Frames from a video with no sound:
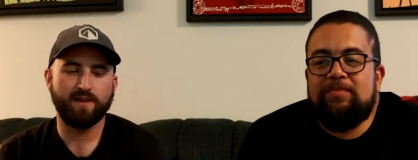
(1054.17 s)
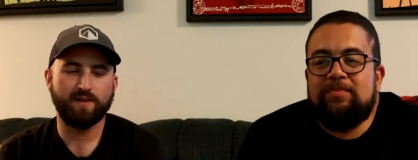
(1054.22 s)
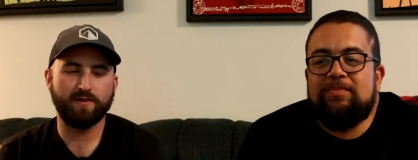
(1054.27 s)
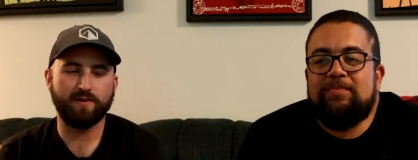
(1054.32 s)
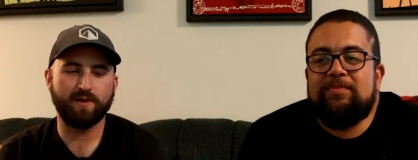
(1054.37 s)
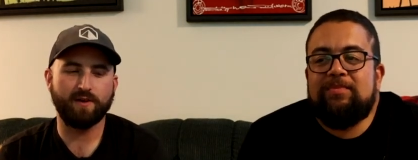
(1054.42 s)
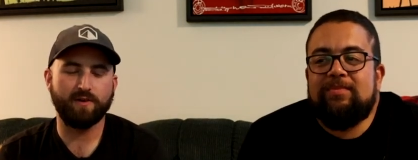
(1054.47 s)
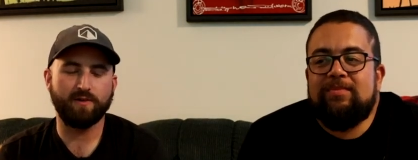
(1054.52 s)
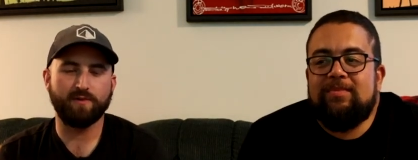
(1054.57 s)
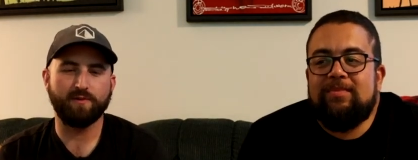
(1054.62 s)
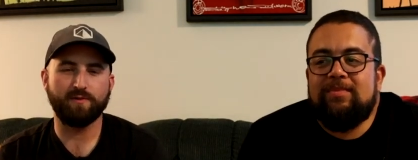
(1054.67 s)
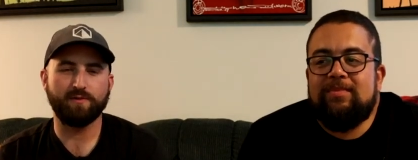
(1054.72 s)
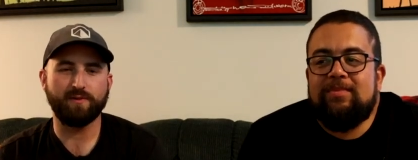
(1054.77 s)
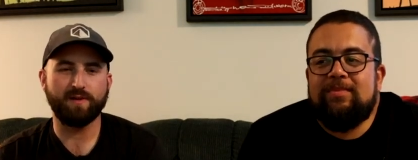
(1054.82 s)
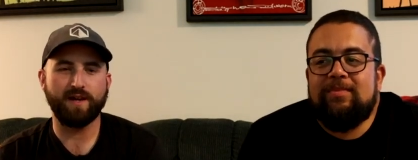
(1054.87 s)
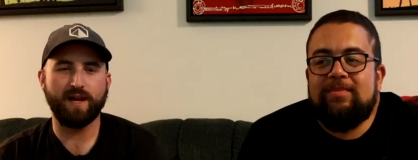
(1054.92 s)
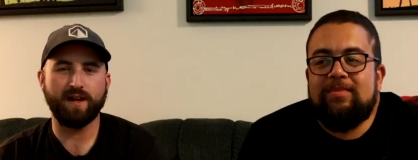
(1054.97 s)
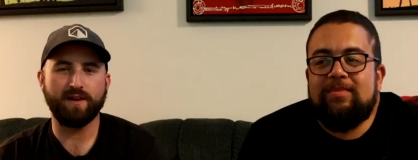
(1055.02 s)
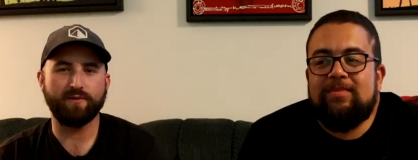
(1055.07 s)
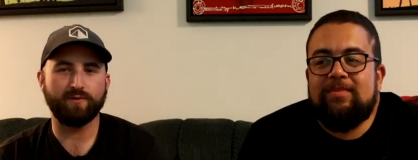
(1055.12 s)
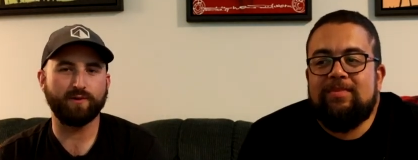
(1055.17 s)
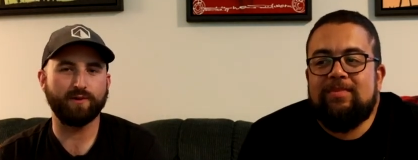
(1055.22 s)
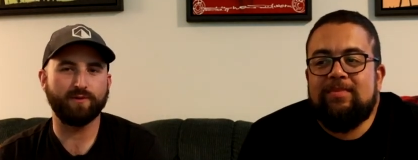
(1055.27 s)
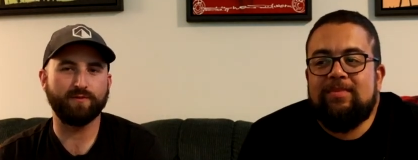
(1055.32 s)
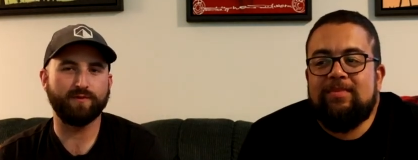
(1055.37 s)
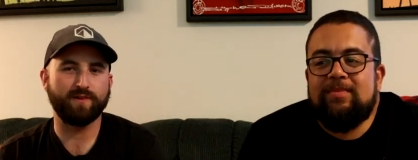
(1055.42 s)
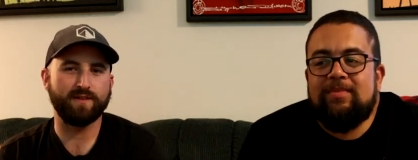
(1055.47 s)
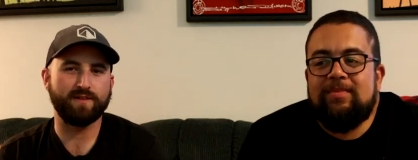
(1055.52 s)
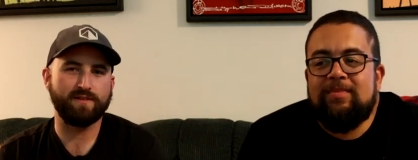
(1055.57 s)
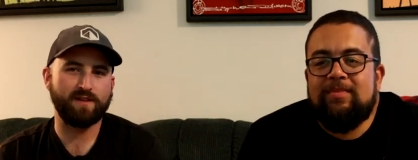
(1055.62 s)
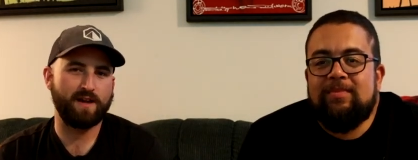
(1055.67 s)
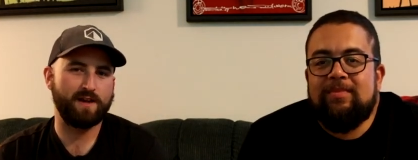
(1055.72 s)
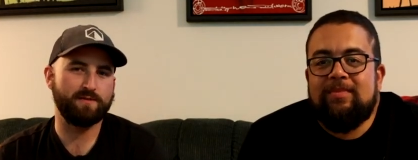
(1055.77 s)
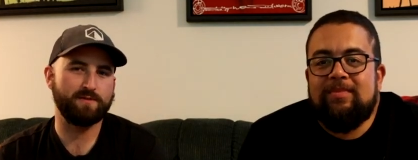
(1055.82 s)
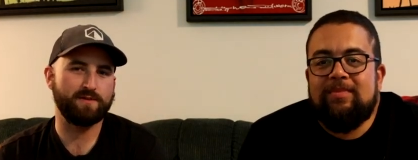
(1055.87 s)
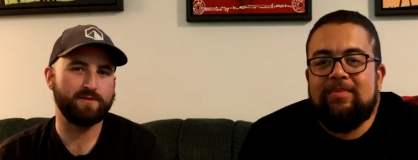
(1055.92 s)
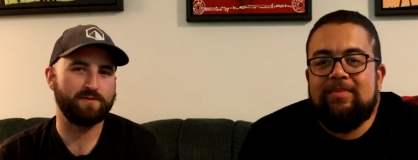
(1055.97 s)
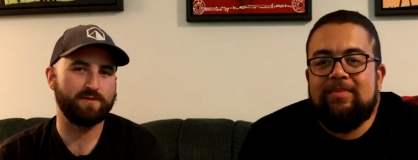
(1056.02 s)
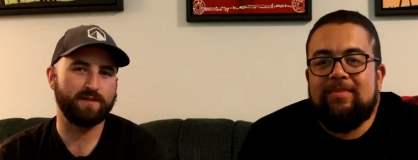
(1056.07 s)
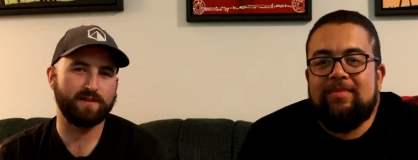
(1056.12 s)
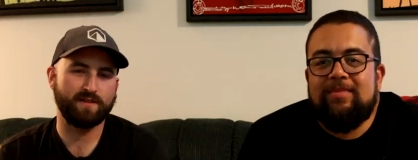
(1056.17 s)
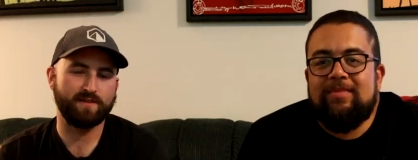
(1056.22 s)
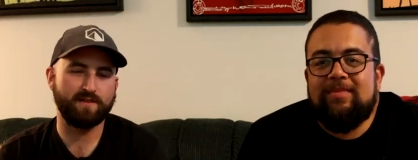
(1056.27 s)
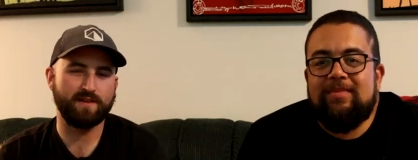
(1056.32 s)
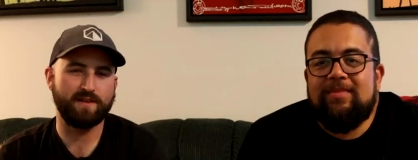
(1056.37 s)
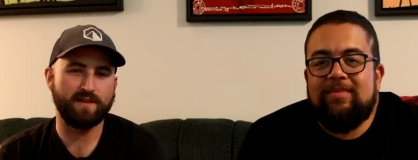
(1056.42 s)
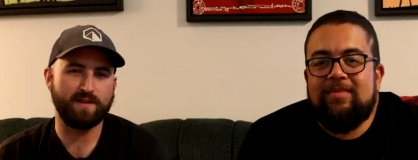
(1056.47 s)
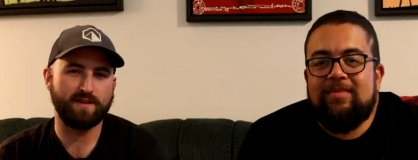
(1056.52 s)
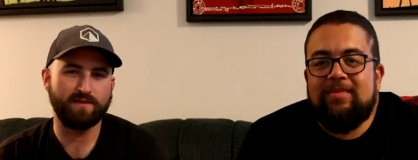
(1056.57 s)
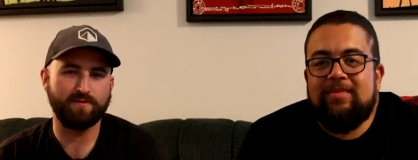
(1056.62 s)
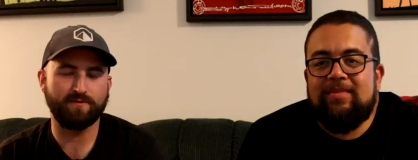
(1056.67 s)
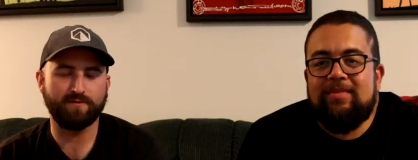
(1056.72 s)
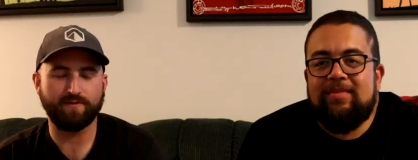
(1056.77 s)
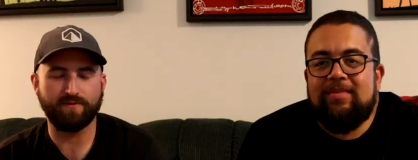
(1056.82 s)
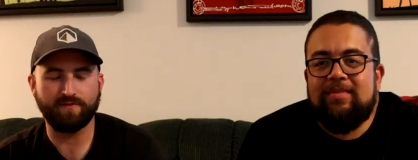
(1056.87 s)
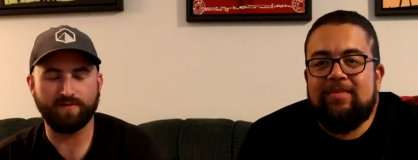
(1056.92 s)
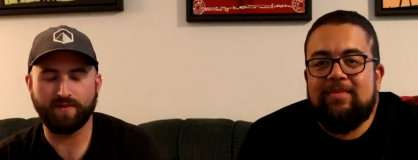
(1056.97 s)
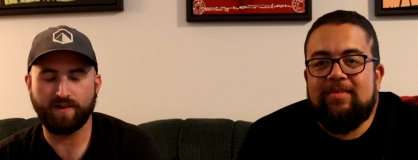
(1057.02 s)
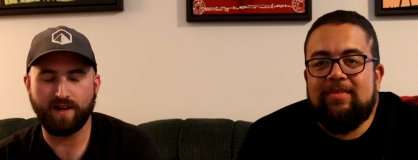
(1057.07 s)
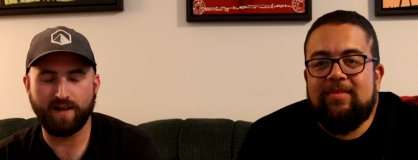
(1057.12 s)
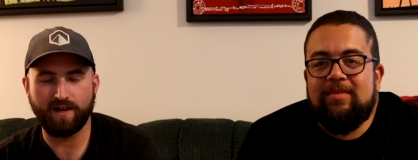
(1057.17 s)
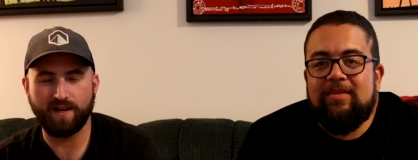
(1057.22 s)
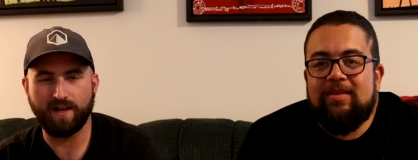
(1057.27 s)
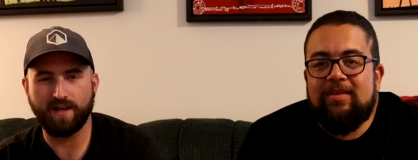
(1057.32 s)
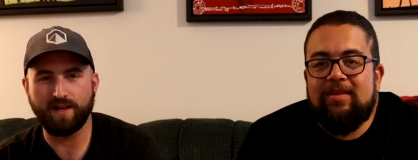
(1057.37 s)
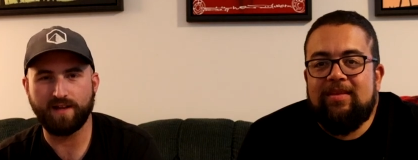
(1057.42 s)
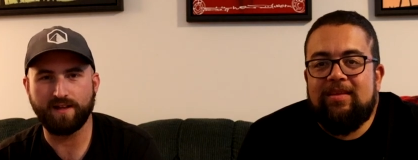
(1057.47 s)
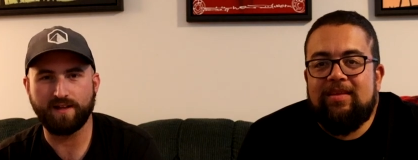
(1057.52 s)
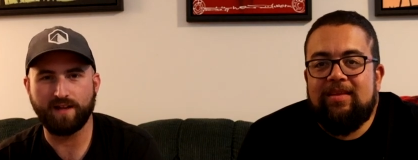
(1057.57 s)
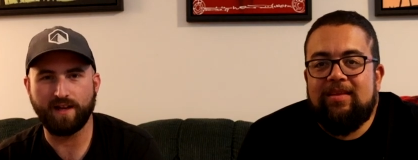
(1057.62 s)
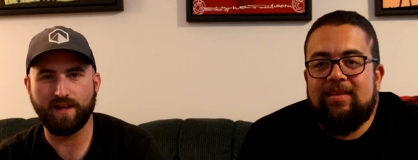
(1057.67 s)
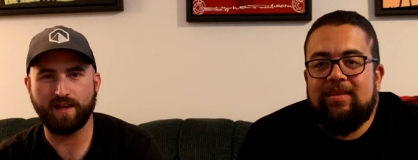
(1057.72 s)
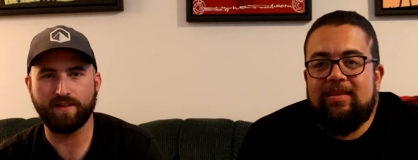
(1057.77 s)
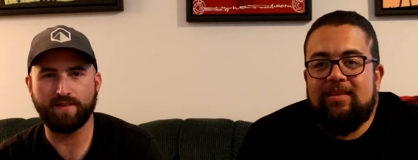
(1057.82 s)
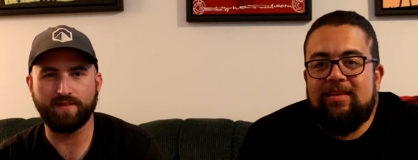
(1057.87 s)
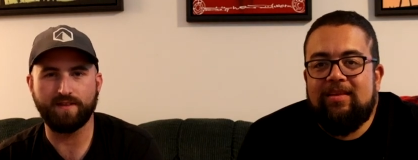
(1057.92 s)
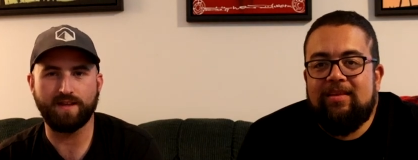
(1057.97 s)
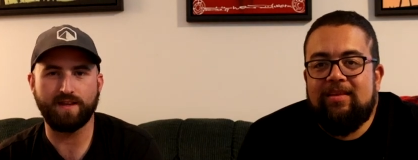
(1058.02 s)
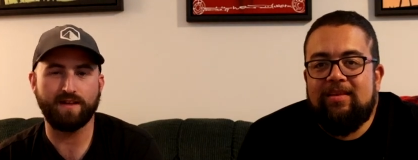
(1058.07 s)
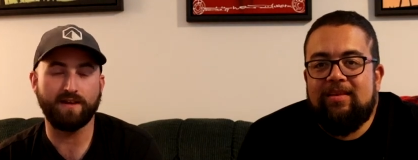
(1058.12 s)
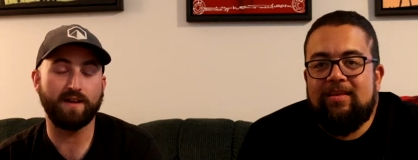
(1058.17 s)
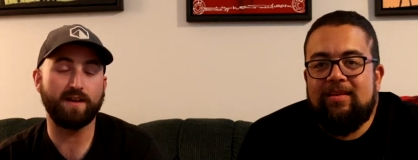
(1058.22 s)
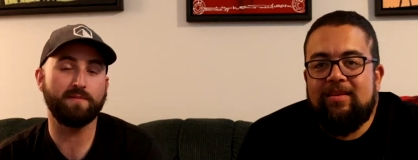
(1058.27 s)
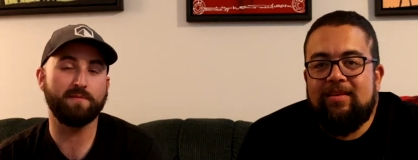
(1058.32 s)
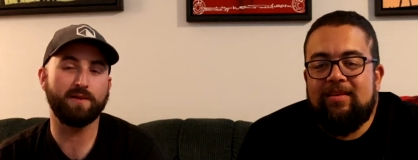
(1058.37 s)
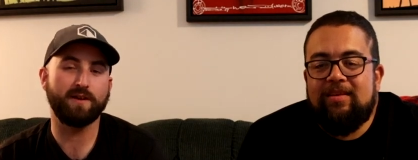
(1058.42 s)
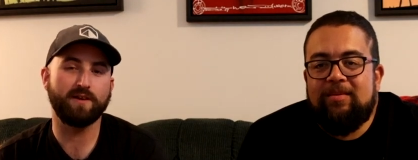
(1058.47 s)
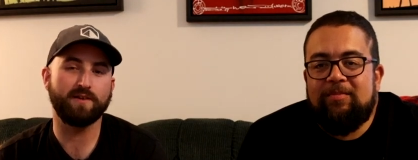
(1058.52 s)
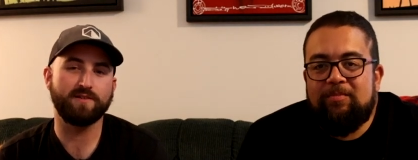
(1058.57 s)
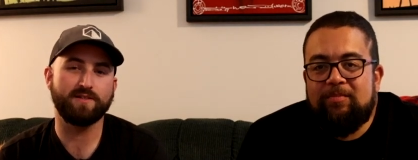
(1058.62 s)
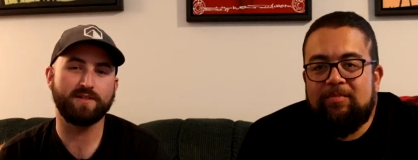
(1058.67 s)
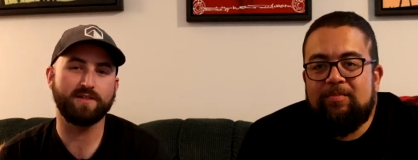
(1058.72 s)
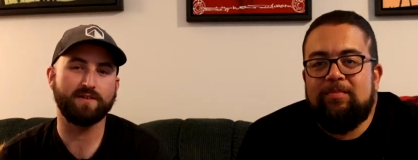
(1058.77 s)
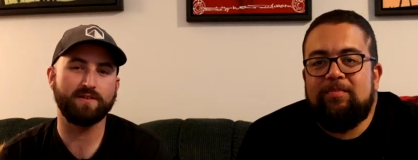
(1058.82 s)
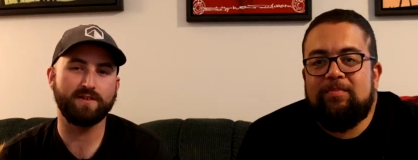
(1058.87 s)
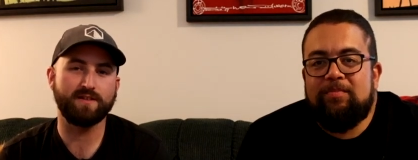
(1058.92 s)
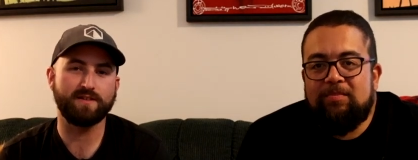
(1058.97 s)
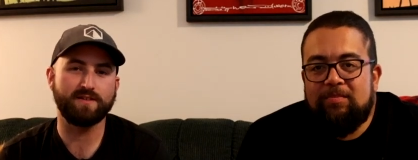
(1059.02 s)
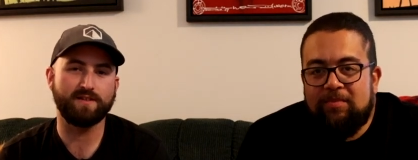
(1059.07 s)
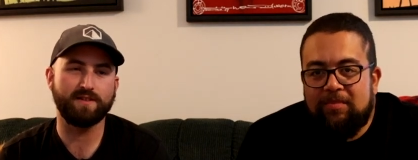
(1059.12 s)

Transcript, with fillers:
Speaker 1: you know, we had a real fun time doing the Friday and the Nightmare series.